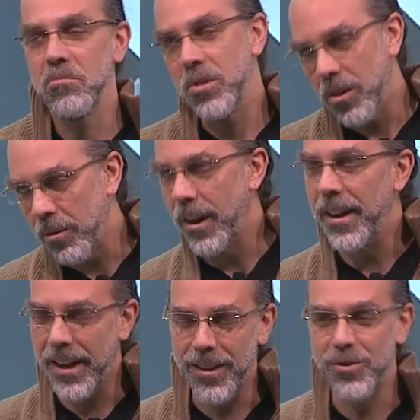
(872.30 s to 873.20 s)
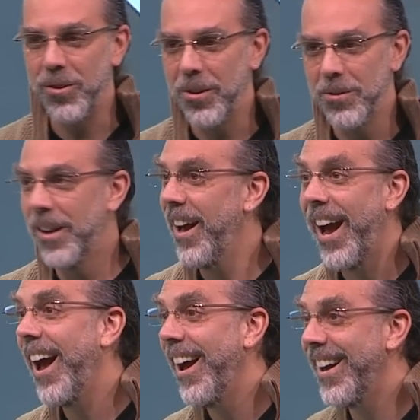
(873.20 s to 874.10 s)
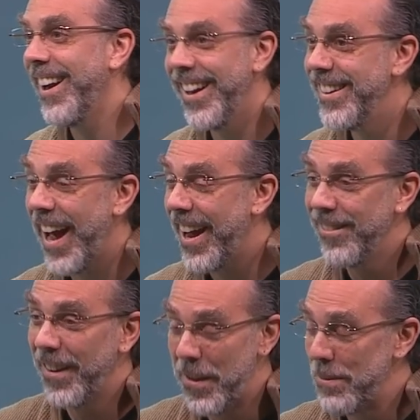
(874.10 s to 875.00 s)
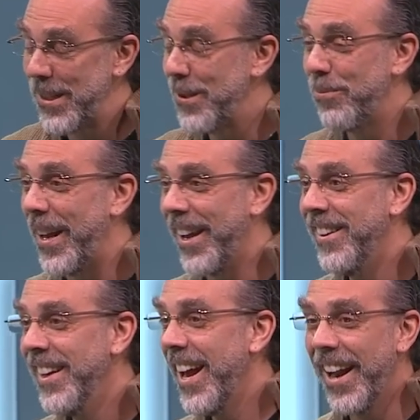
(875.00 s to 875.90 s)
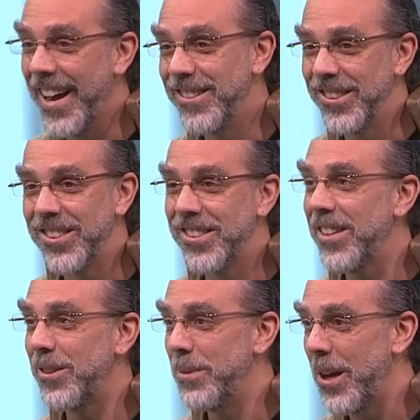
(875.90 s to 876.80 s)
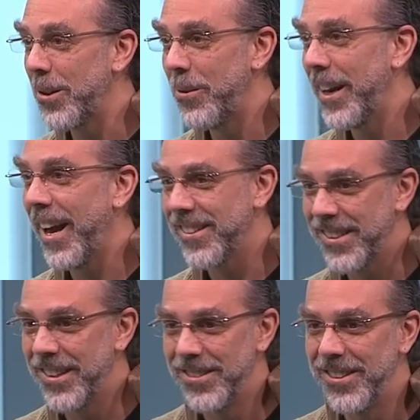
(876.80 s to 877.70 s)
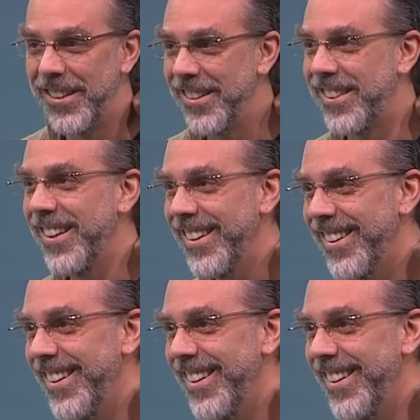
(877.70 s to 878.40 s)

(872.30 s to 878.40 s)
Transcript: you're right, Astro. I, I, had, I hadn't read the business plan, and I just suggested we all quit X to go do this.